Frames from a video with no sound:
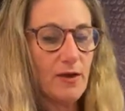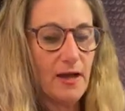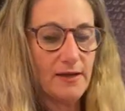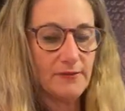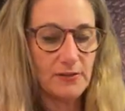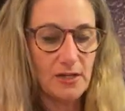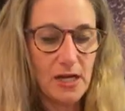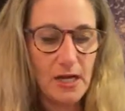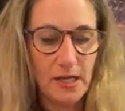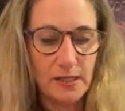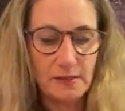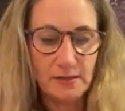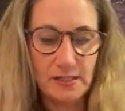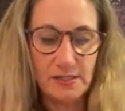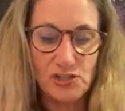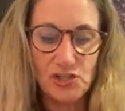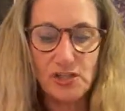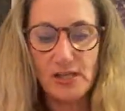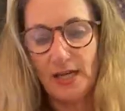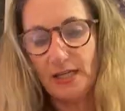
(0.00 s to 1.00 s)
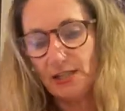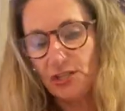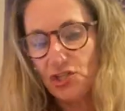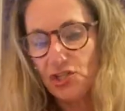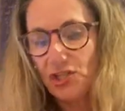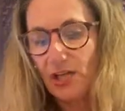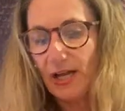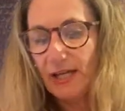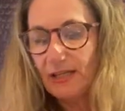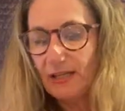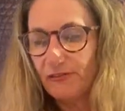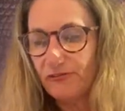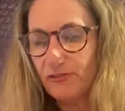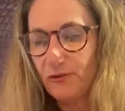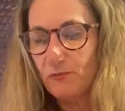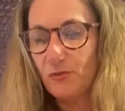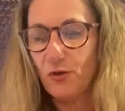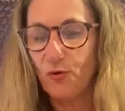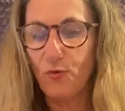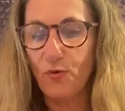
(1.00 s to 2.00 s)
I've got it's kind of shiny
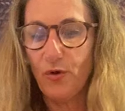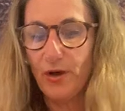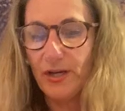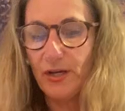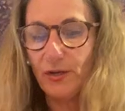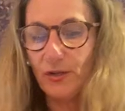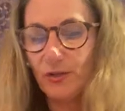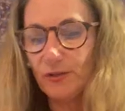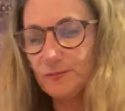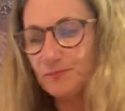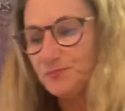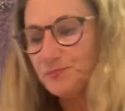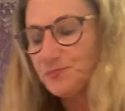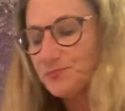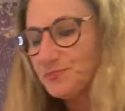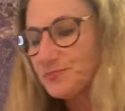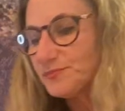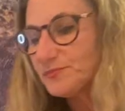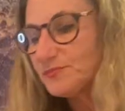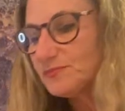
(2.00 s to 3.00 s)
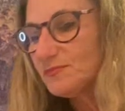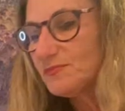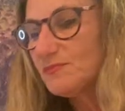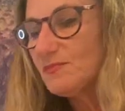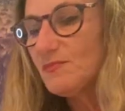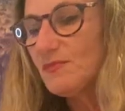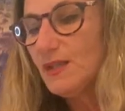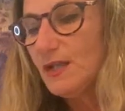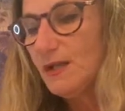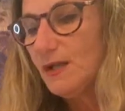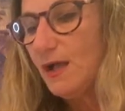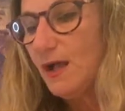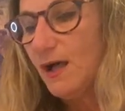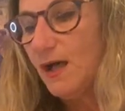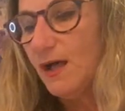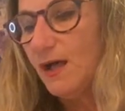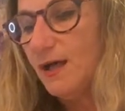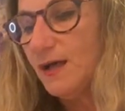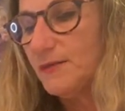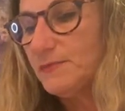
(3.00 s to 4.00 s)
from the oil.
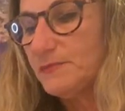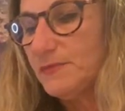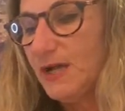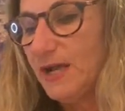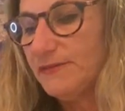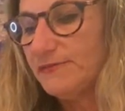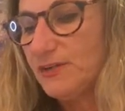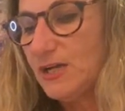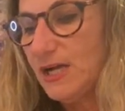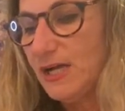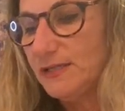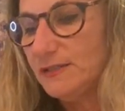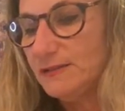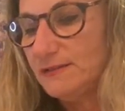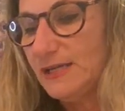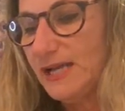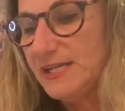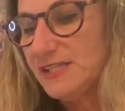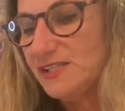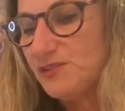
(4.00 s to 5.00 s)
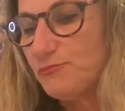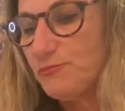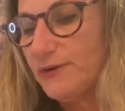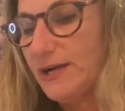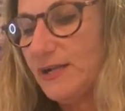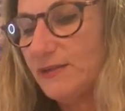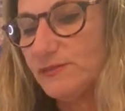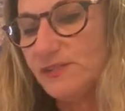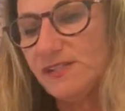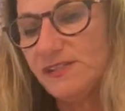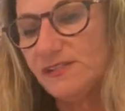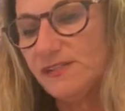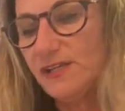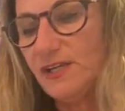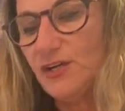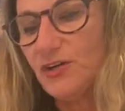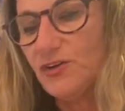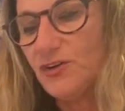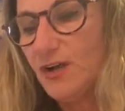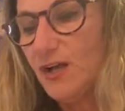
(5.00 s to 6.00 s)
Um, I've got nice brown
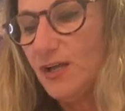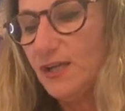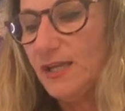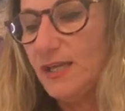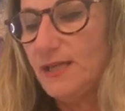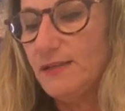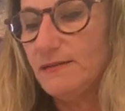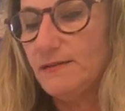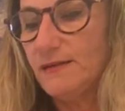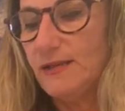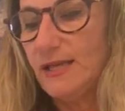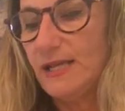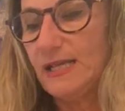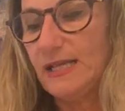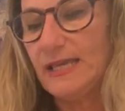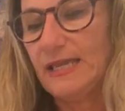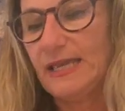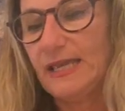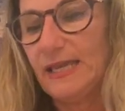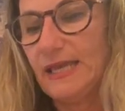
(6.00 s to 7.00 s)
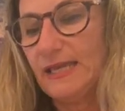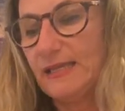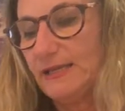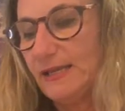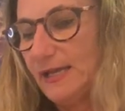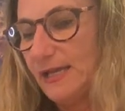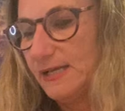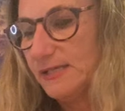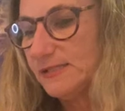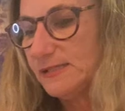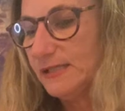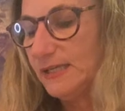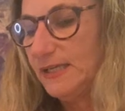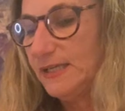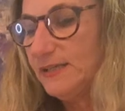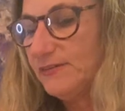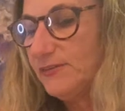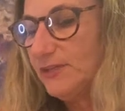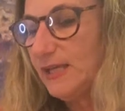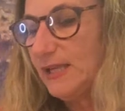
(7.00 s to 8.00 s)
sear on it. And again, as
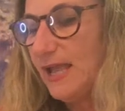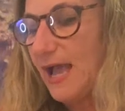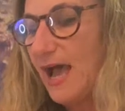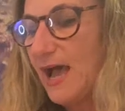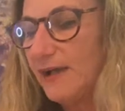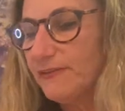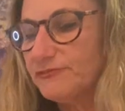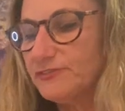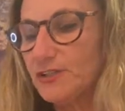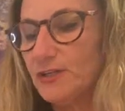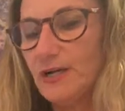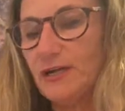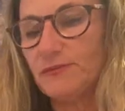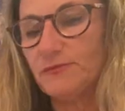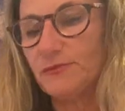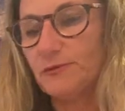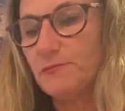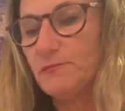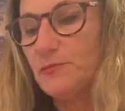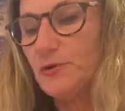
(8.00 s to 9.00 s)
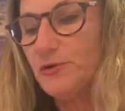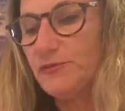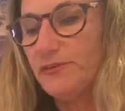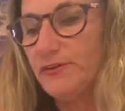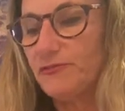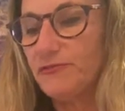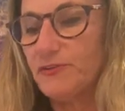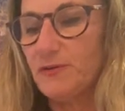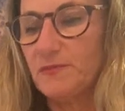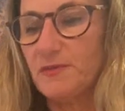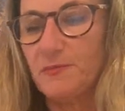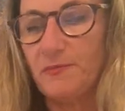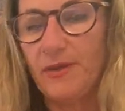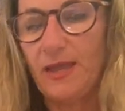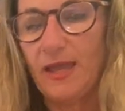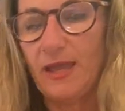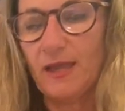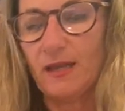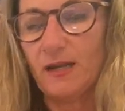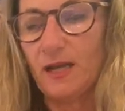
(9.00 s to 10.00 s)
even after I remove it from the
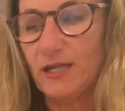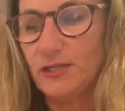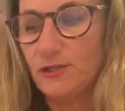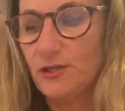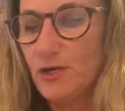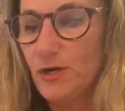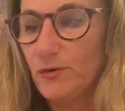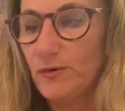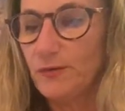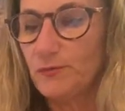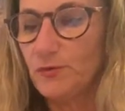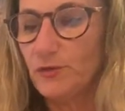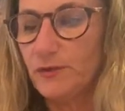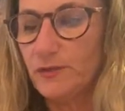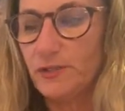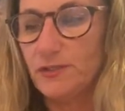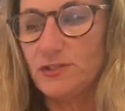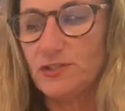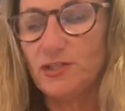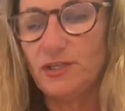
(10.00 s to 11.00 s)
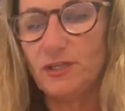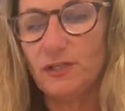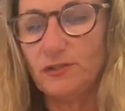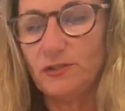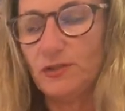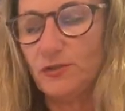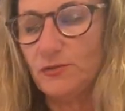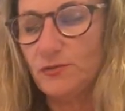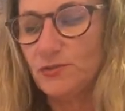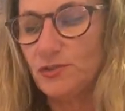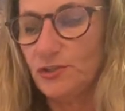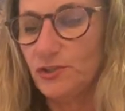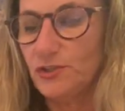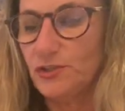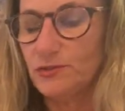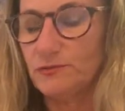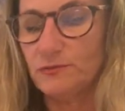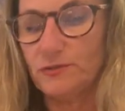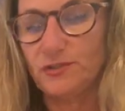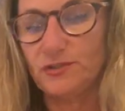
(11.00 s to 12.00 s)
pan, I know it will continue to,
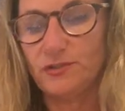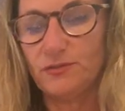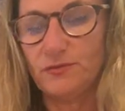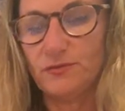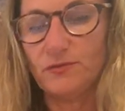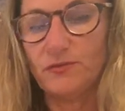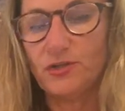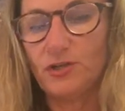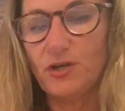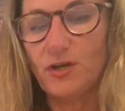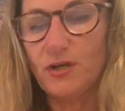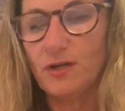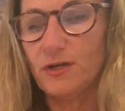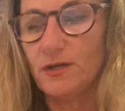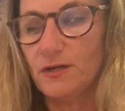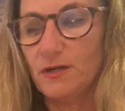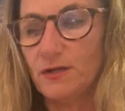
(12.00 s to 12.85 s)
to cook.